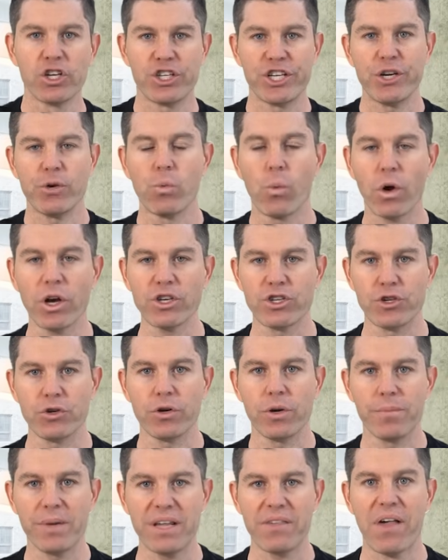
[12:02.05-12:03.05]
She wants
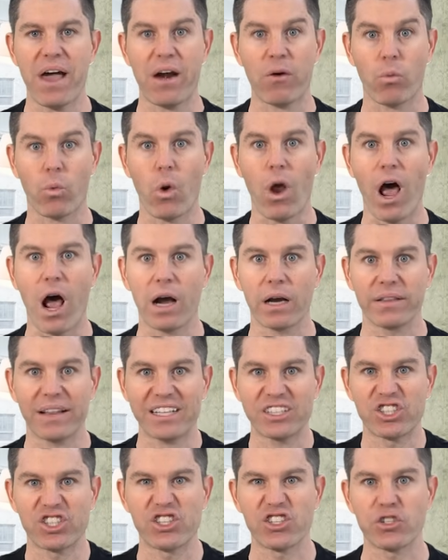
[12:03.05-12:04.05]
you to be that rock,
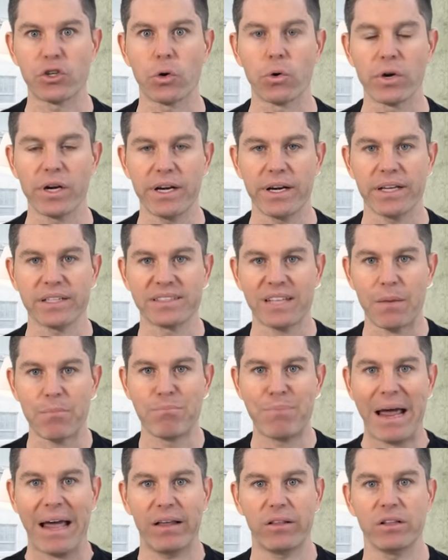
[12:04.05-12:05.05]
that sturdiness
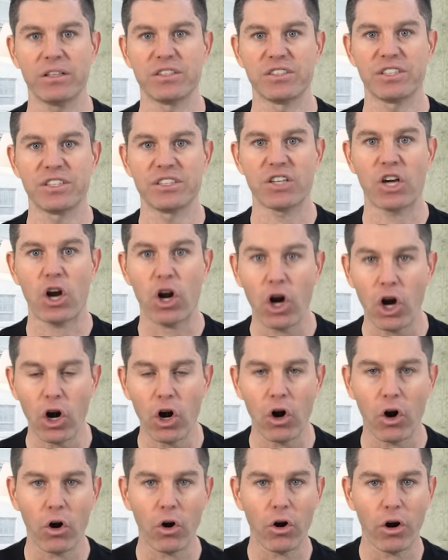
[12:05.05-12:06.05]
that balances
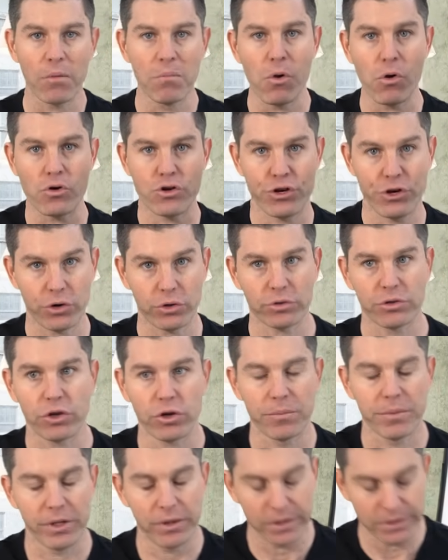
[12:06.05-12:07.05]
her emotional
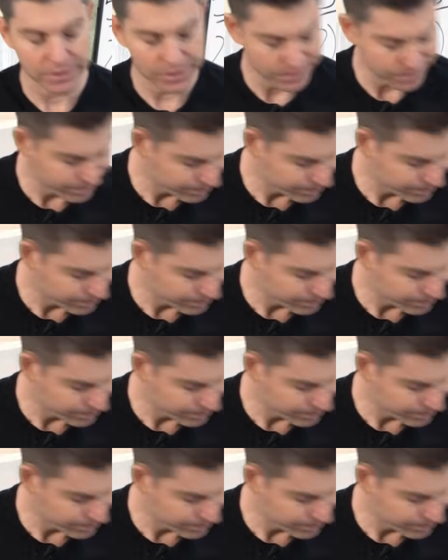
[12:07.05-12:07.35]
turbulence.